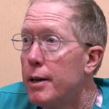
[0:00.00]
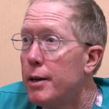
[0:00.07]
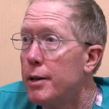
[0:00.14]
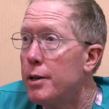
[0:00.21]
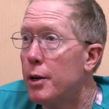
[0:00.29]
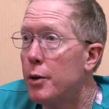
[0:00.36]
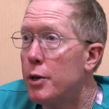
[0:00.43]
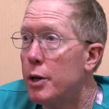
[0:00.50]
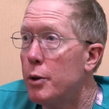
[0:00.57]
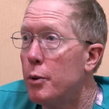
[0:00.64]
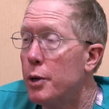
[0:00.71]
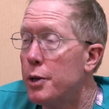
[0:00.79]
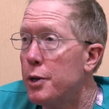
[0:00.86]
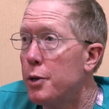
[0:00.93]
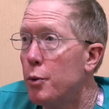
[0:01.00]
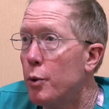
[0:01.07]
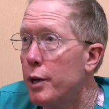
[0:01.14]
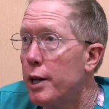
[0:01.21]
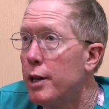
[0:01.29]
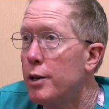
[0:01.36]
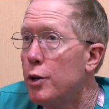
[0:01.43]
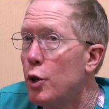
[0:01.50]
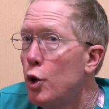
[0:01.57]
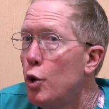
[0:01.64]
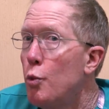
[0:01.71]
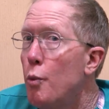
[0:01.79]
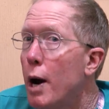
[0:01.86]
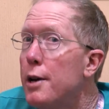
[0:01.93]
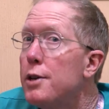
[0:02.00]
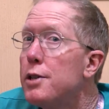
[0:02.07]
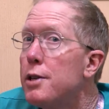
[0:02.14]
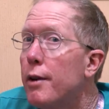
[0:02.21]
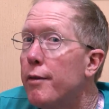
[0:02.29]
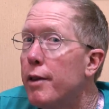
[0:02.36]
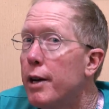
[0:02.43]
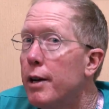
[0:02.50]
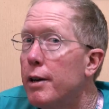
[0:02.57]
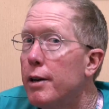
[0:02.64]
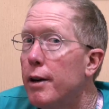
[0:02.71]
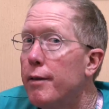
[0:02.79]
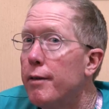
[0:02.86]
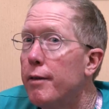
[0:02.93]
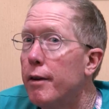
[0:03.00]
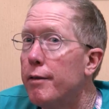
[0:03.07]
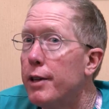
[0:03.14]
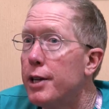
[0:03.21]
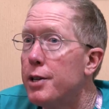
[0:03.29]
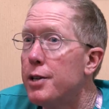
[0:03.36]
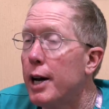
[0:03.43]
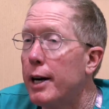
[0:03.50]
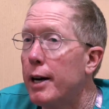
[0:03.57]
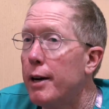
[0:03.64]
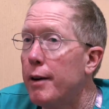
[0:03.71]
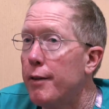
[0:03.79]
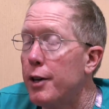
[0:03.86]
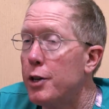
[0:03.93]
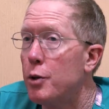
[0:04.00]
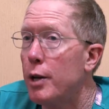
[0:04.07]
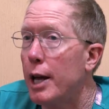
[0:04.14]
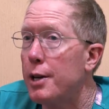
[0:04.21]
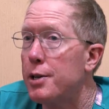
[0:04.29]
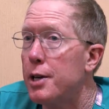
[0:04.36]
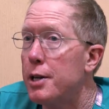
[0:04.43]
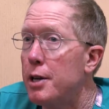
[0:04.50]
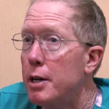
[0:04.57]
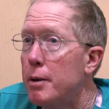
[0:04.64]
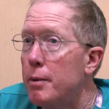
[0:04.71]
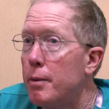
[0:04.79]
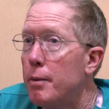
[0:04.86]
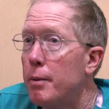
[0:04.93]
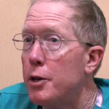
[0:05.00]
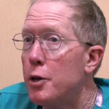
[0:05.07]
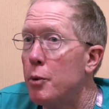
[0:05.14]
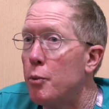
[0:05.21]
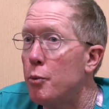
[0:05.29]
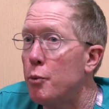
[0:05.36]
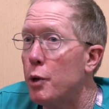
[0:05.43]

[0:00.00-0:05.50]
so she was within 2 months of the 2018 mission.